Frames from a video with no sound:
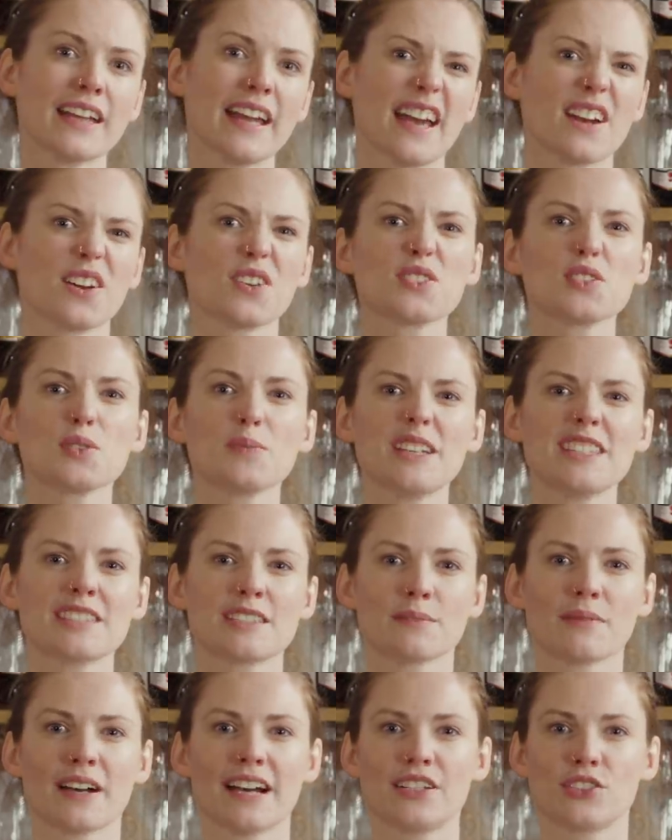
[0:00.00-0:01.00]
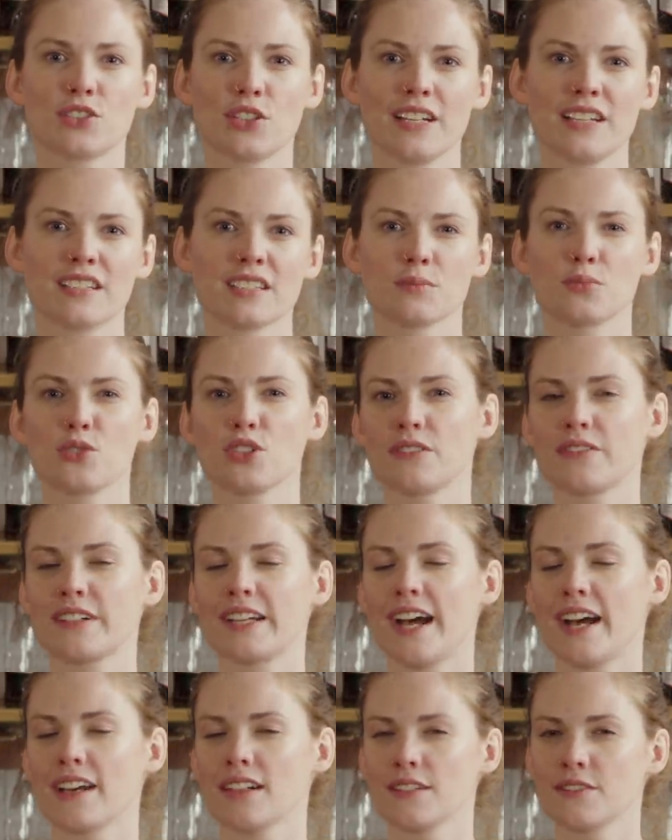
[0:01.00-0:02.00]
It also means that my drink is more of a
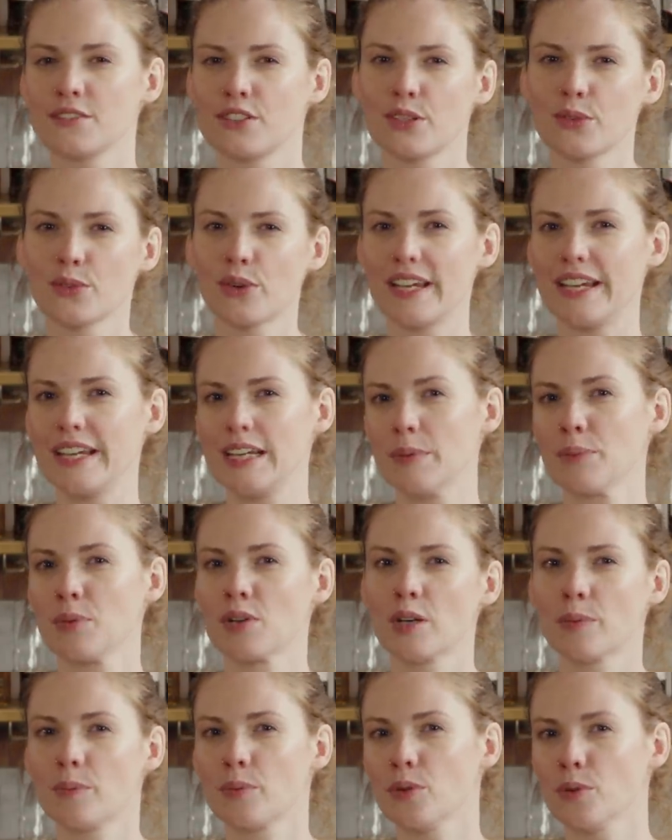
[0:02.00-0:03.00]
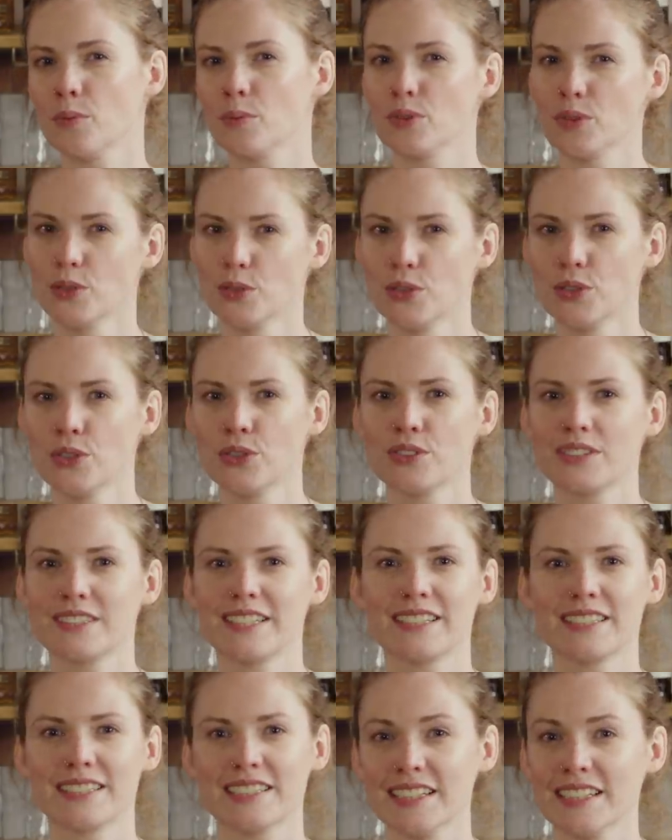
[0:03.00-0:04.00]
kind of grey, purple, blue
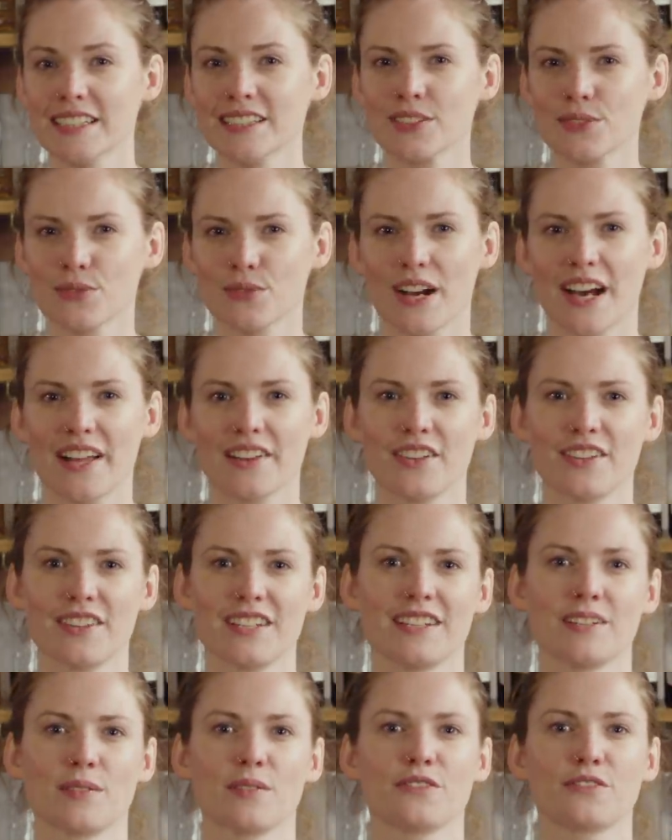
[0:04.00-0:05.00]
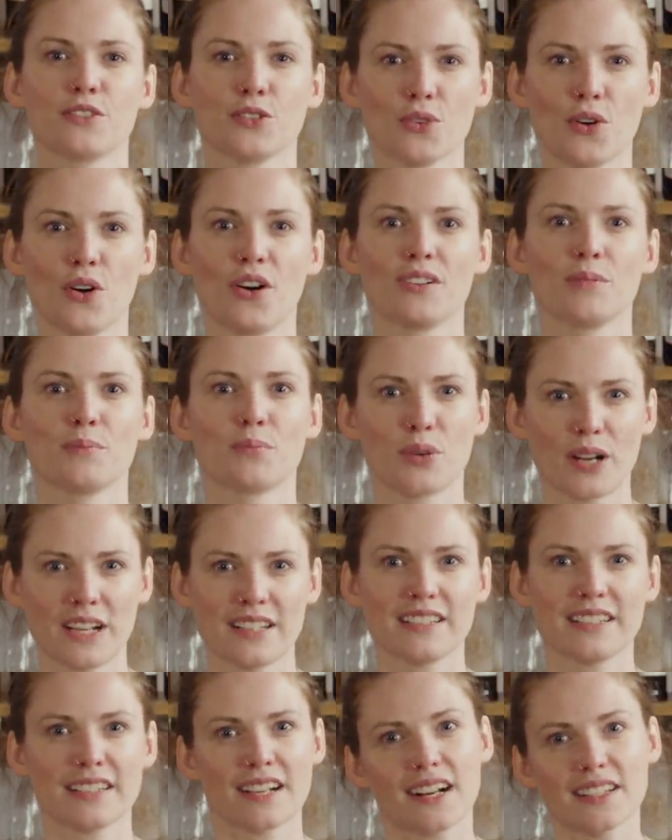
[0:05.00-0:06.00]
tinted rather than full on
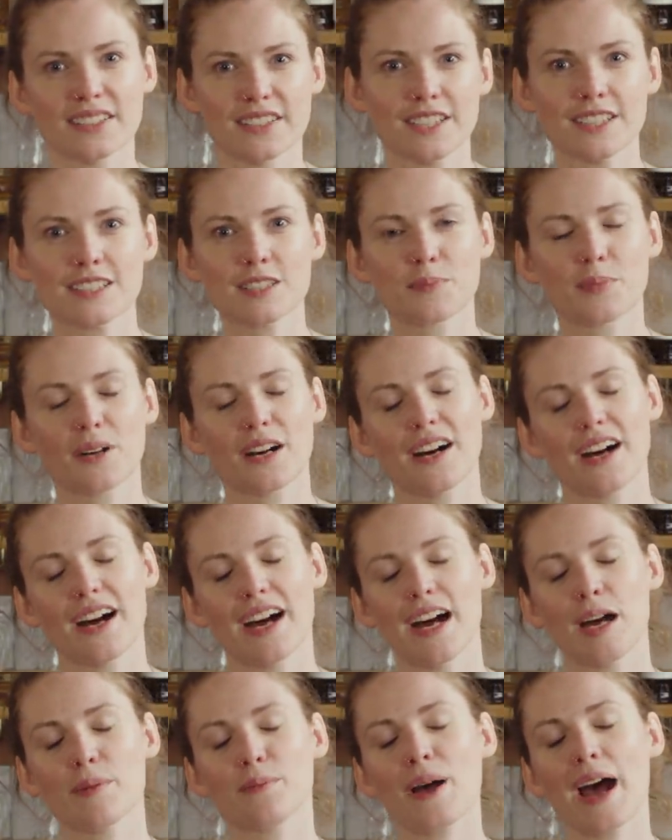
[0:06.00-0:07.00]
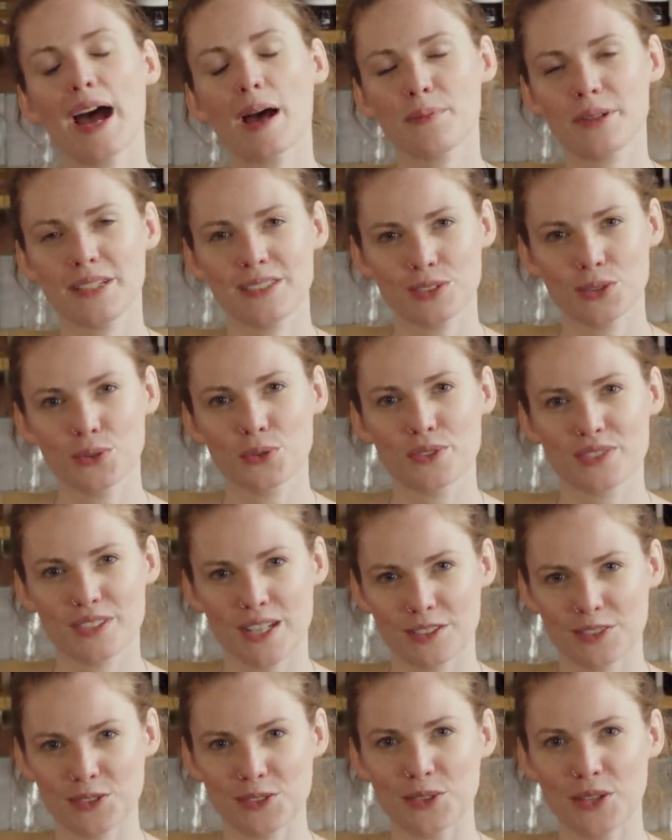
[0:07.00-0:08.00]
brightly coloured, but I'm happy to go
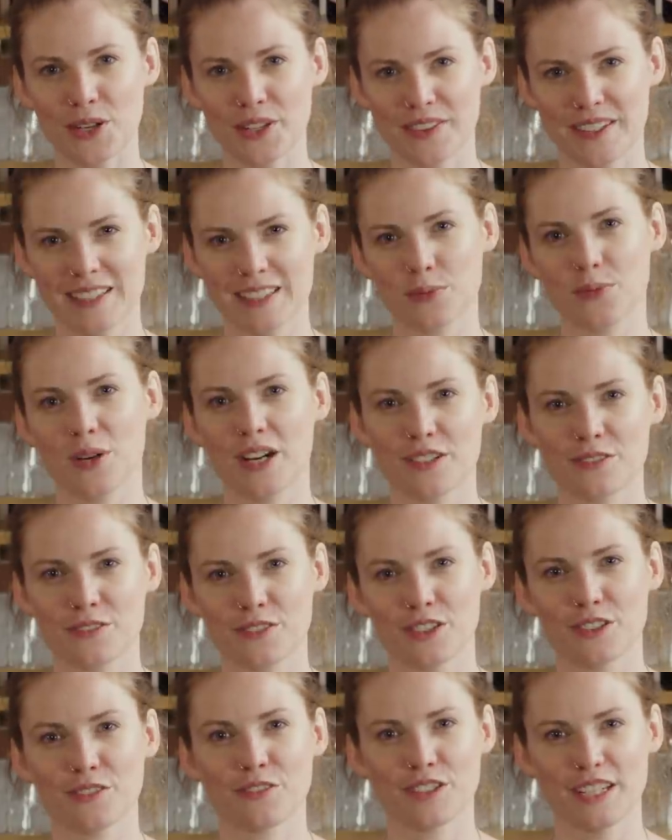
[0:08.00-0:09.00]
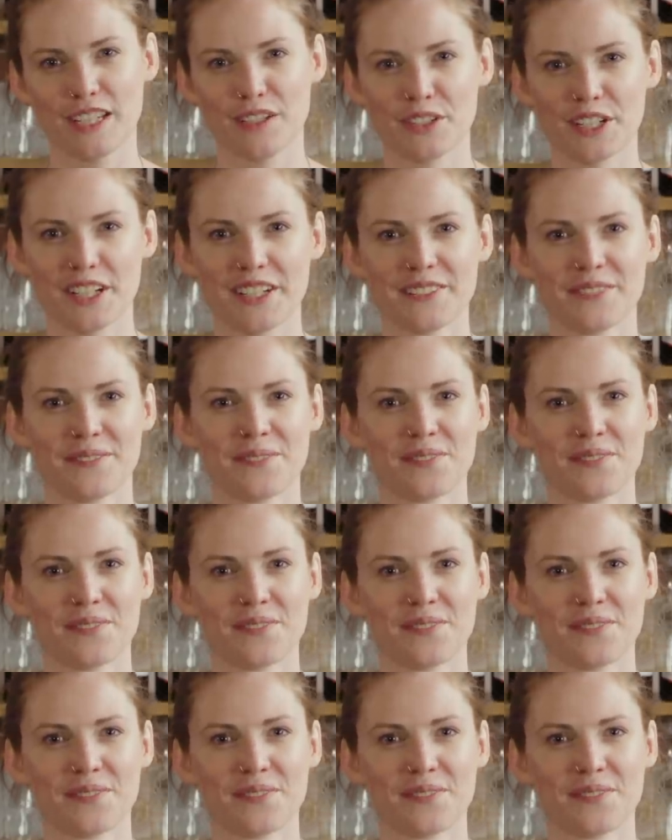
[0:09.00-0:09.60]
subtle on this one for the flavour.